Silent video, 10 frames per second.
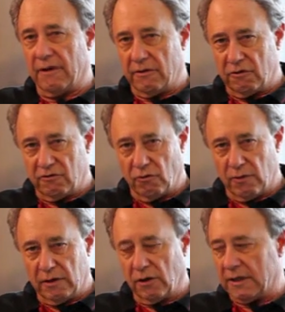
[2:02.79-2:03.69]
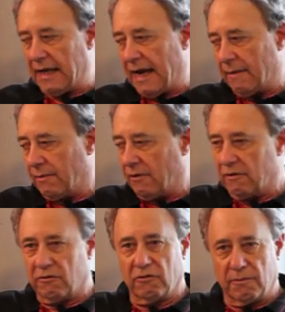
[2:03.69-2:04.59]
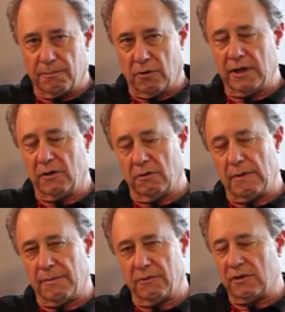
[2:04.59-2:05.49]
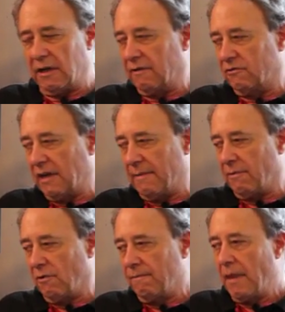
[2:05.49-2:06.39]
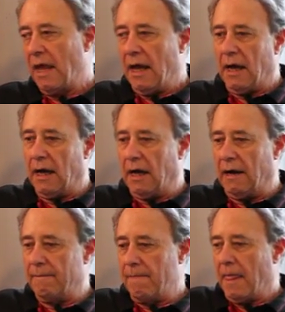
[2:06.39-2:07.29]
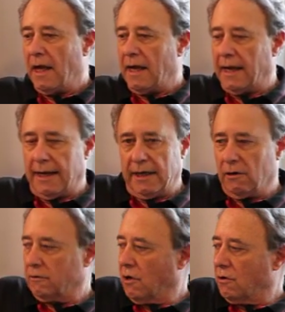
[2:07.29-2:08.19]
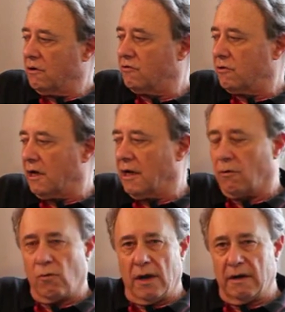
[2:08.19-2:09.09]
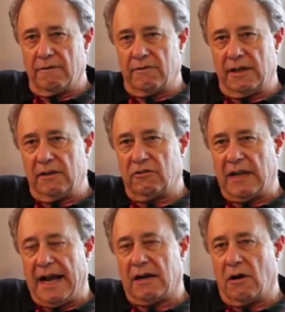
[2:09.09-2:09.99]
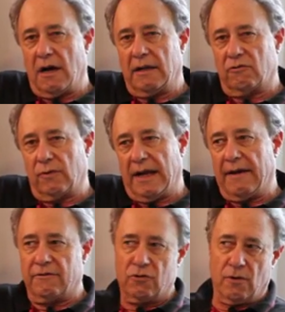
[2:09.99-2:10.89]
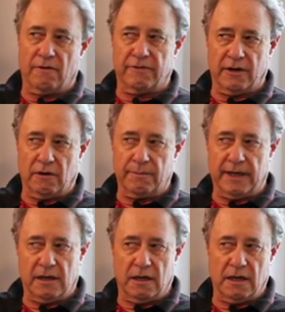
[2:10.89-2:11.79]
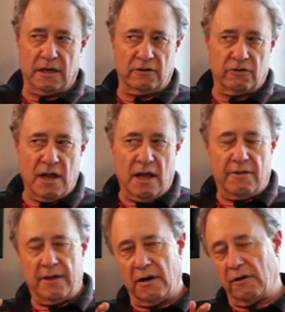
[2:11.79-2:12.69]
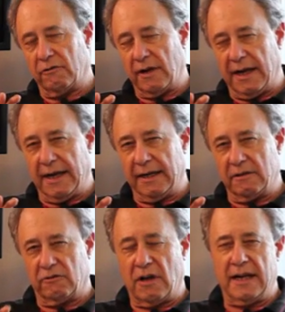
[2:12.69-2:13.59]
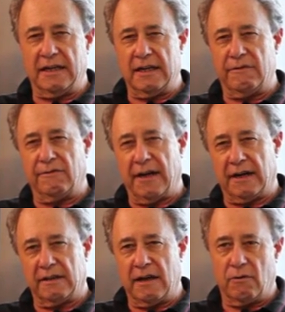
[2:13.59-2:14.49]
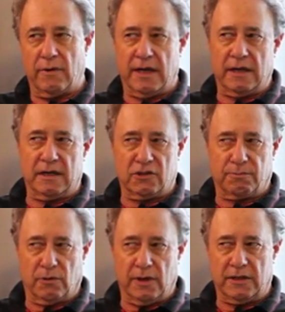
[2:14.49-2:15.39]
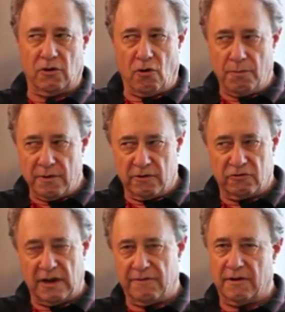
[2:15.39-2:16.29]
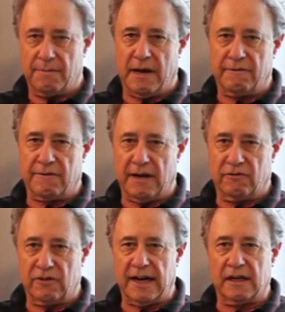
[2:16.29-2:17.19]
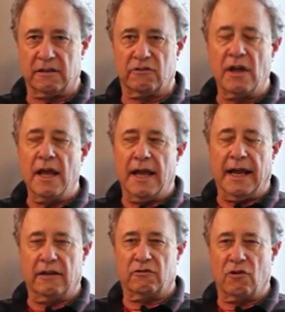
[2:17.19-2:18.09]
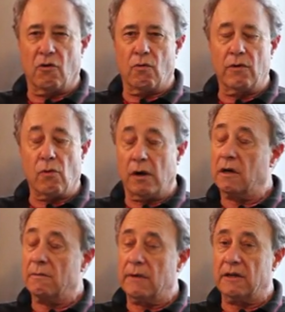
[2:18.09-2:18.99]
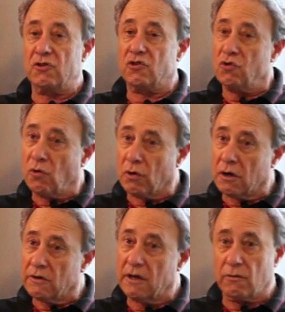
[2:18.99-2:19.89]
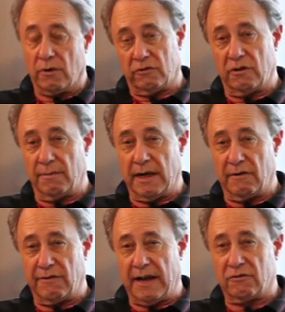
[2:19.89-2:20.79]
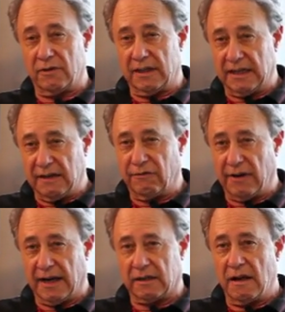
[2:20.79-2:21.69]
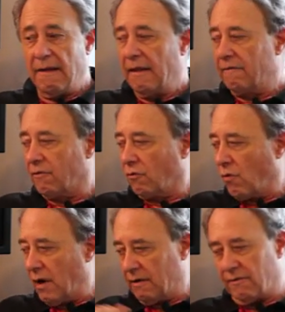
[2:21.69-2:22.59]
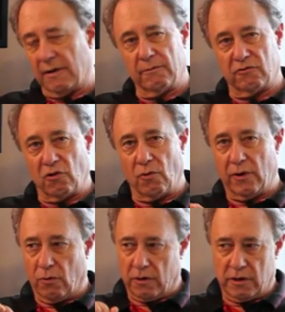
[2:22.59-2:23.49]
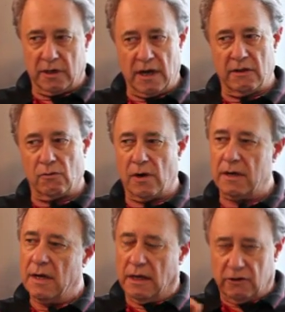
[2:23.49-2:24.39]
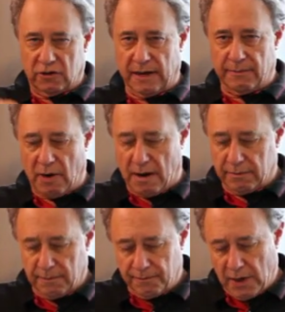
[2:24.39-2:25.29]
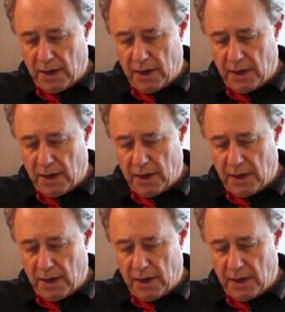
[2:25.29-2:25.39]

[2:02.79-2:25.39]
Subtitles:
others that we looked at, but this is a pretty good representative sample. You'll notice one of the Stack-Ons we have 2 of here because there's a design defect that we can exploit to open the safe in about 5 seconds, and so we wanted to make sure that it wasn't a manufacturing defect for one of them, so we ordered another one, same problem.